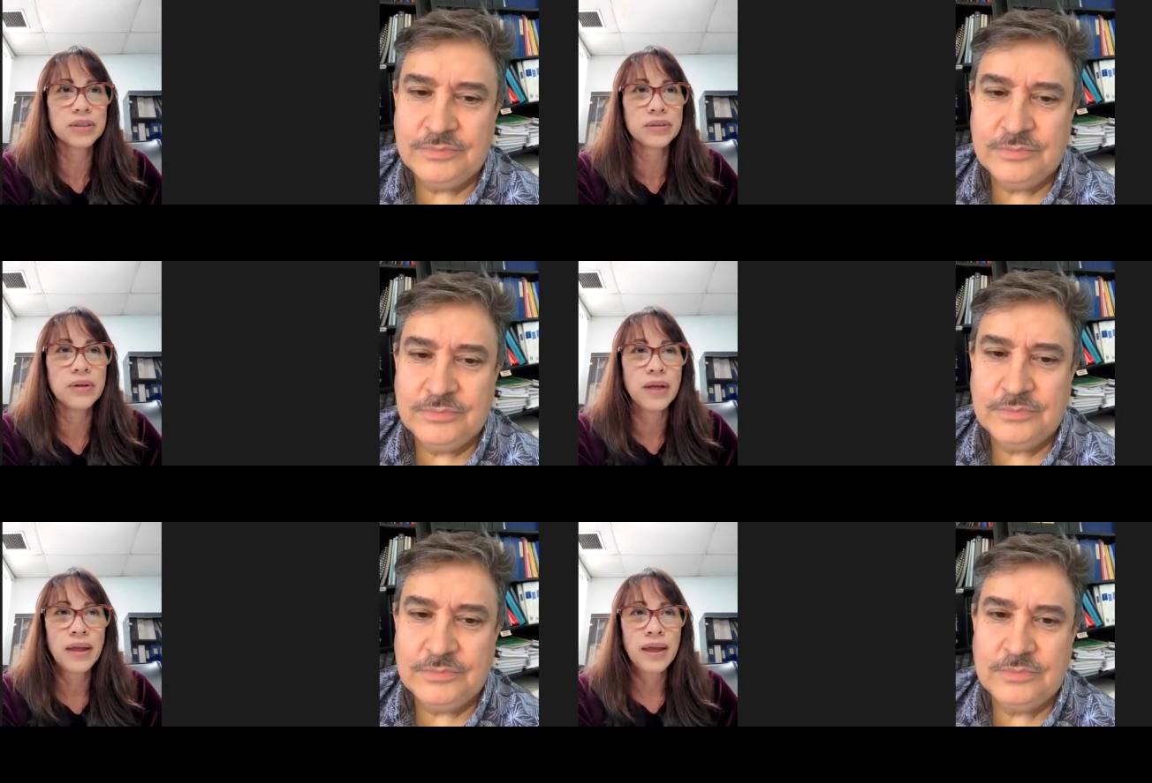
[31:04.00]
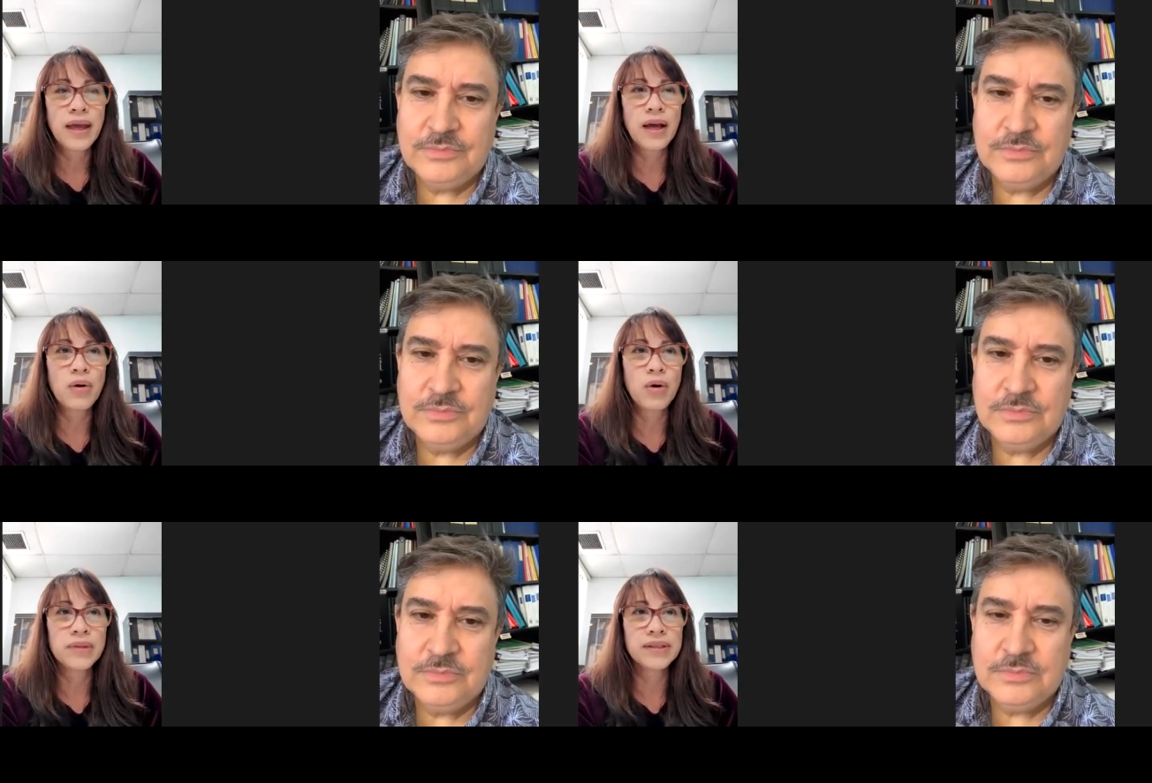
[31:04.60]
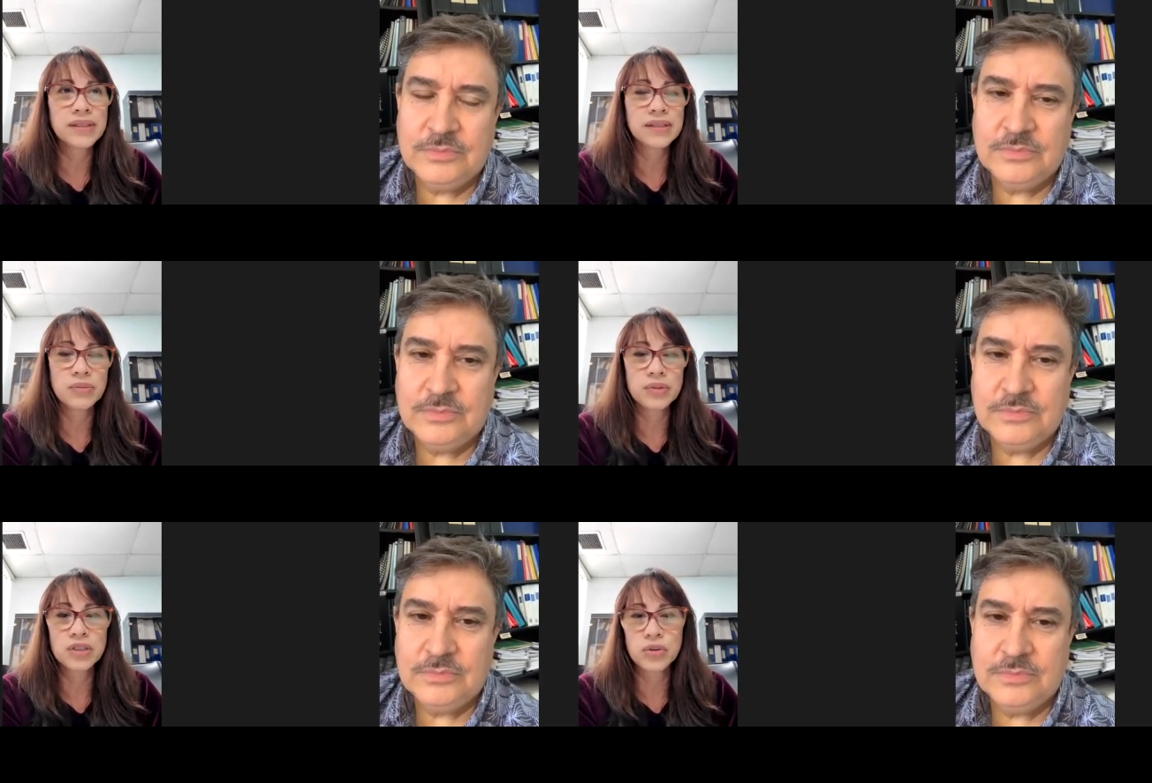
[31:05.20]
Speaker 1: too how homelessness
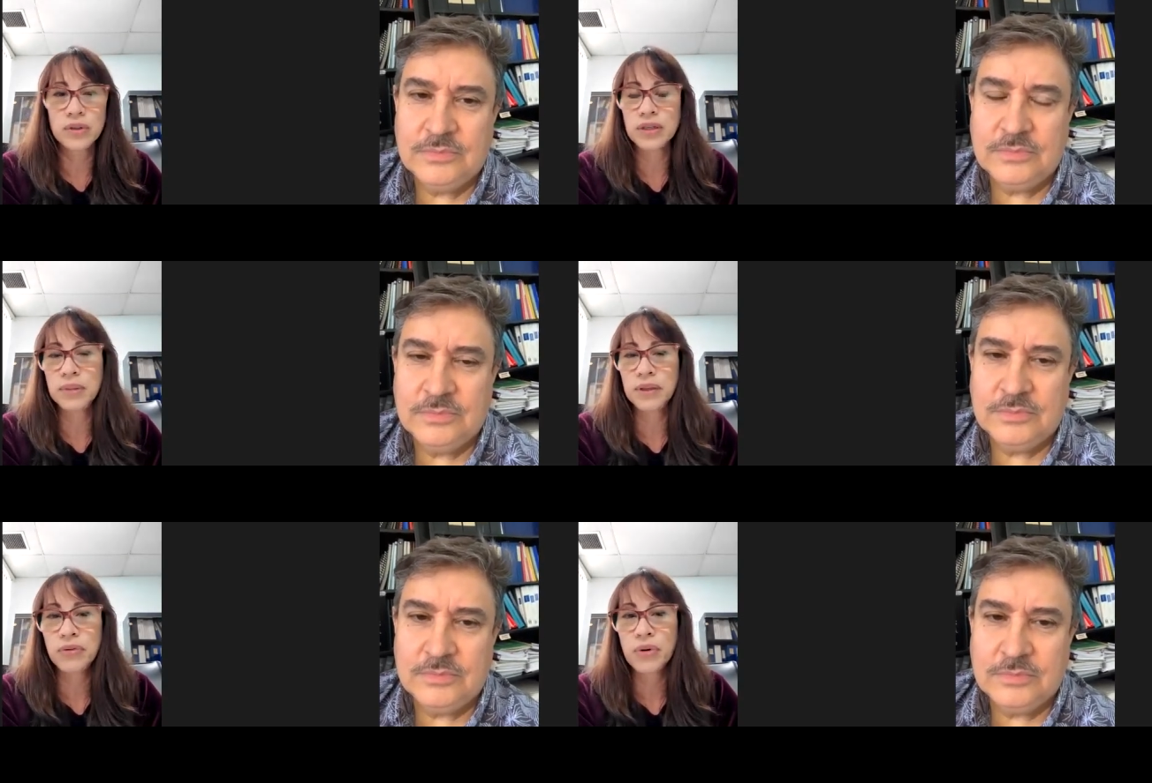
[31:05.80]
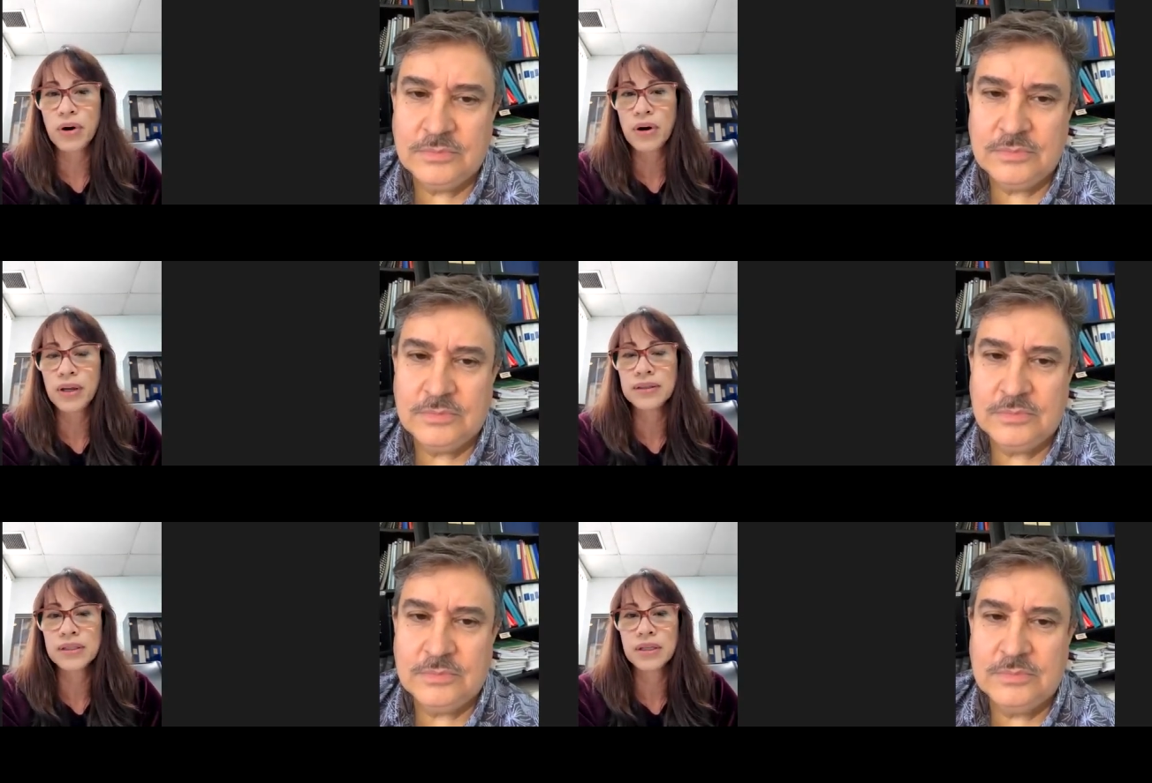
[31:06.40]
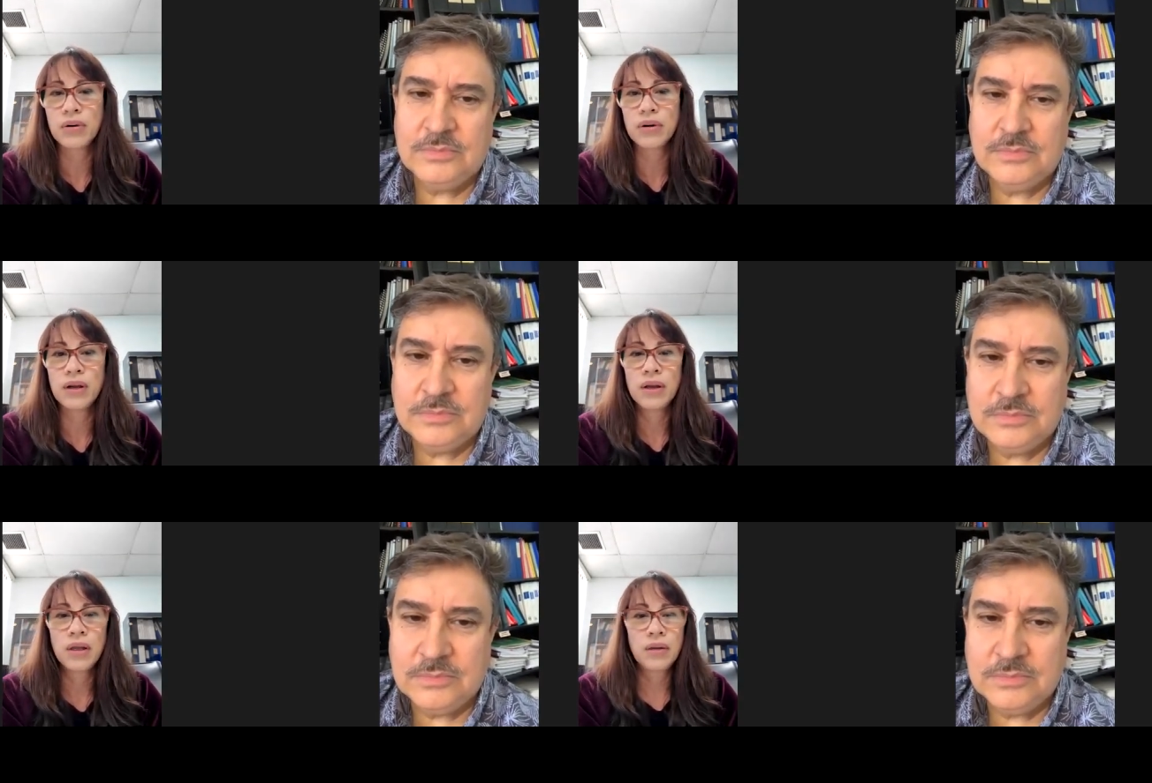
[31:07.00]
was treated before, and so
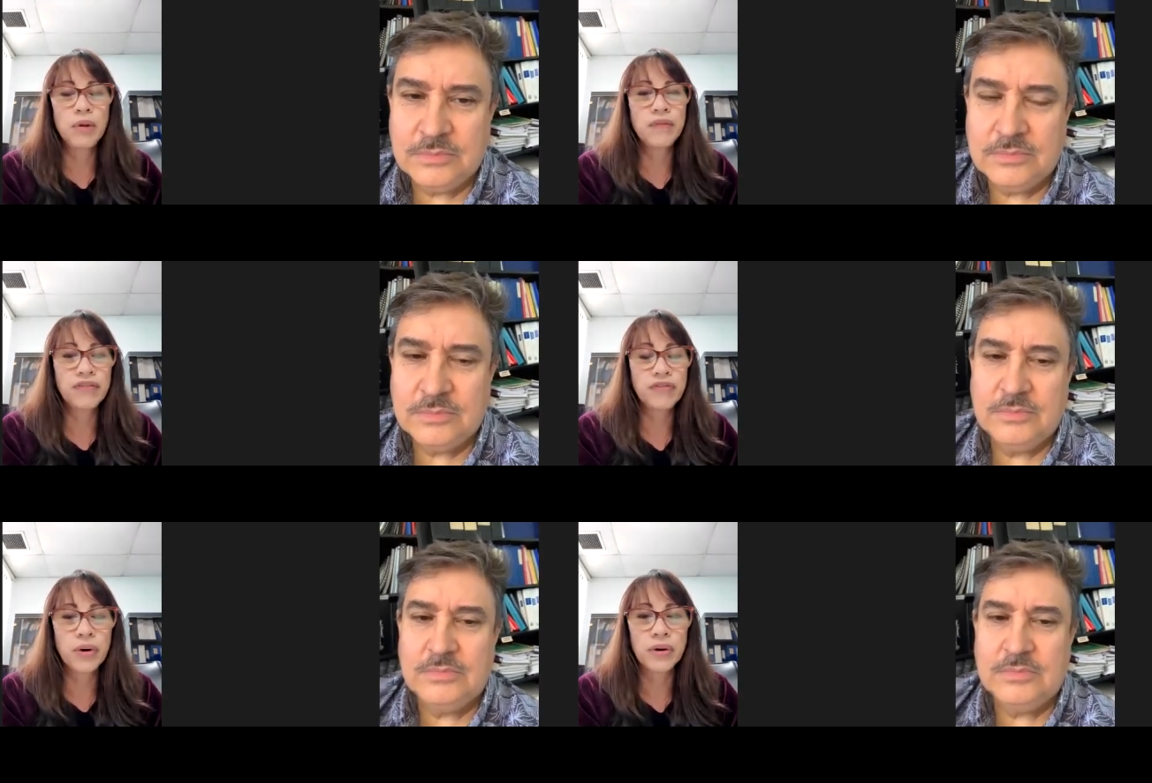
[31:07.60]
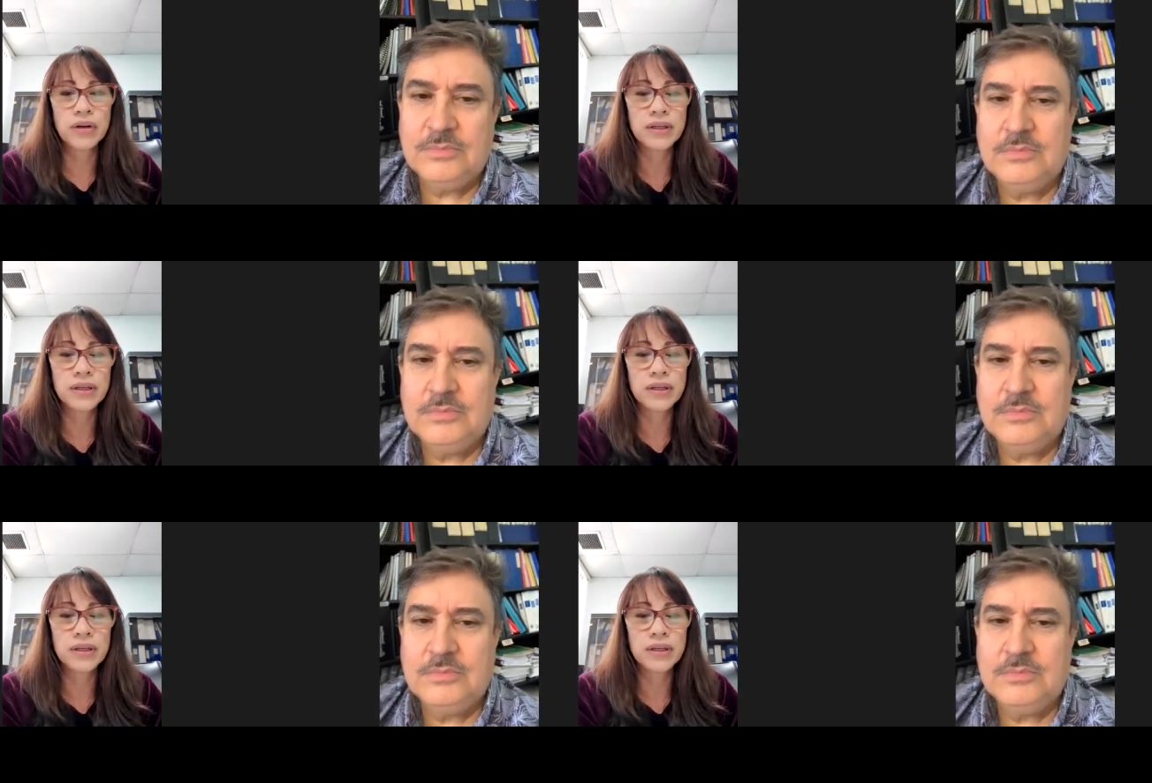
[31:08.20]
moving forward,